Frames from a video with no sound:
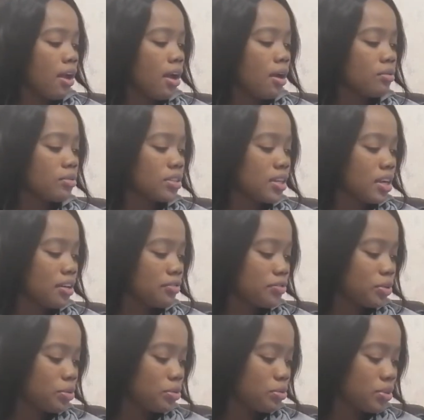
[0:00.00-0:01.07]
I would
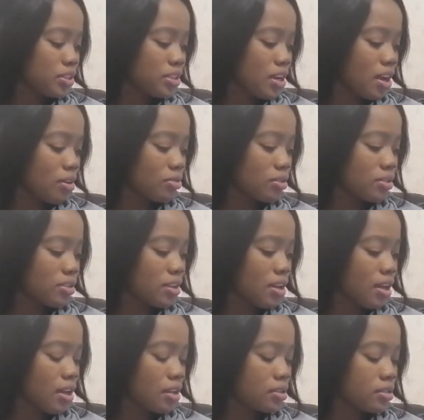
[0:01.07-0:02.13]
love to read out
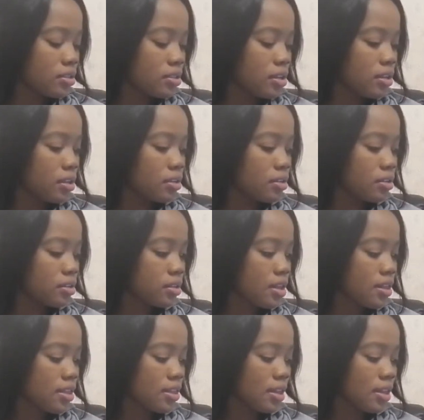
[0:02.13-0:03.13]
their answers.